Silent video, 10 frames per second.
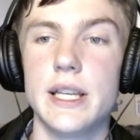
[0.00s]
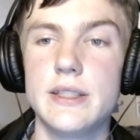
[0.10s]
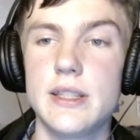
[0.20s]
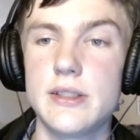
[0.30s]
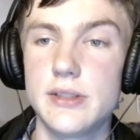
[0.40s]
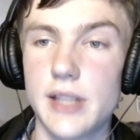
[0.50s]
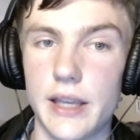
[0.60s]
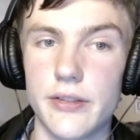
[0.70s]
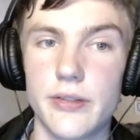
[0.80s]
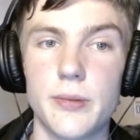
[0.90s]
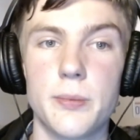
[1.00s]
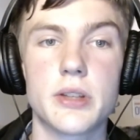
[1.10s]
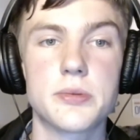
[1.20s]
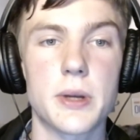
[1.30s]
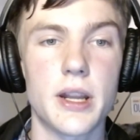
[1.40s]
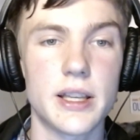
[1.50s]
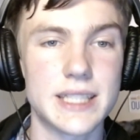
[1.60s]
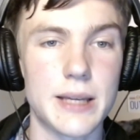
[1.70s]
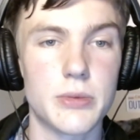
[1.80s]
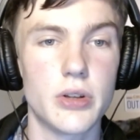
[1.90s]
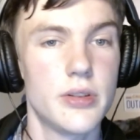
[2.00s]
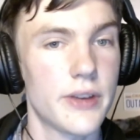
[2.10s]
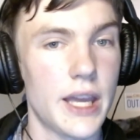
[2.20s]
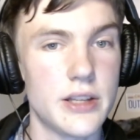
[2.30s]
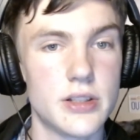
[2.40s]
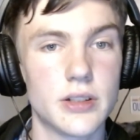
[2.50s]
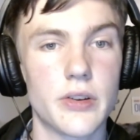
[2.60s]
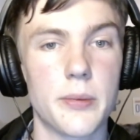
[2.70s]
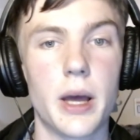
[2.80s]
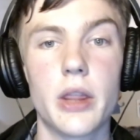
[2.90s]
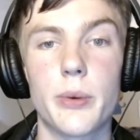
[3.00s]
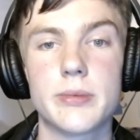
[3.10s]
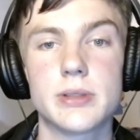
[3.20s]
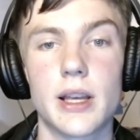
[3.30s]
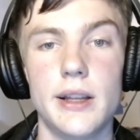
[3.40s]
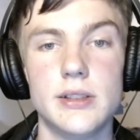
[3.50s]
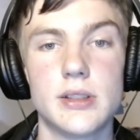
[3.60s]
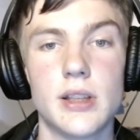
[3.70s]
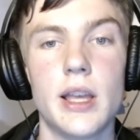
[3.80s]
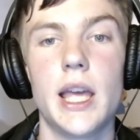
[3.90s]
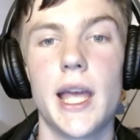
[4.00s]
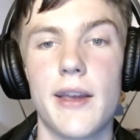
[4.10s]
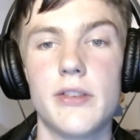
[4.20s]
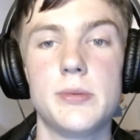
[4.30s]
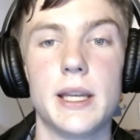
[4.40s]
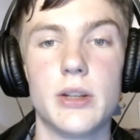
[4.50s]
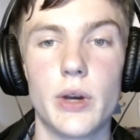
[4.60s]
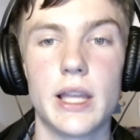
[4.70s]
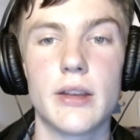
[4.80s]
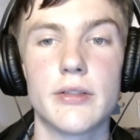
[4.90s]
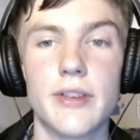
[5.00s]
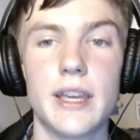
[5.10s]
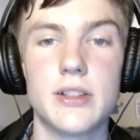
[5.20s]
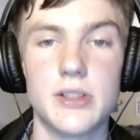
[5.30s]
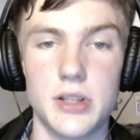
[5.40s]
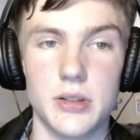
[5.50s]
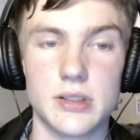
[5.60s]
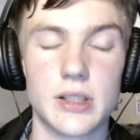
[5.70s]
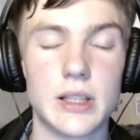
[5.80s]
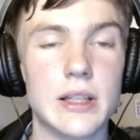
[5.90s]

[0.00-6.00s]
Is this safe? Because when I accept notifications from other websites, it gives me annoying fake news.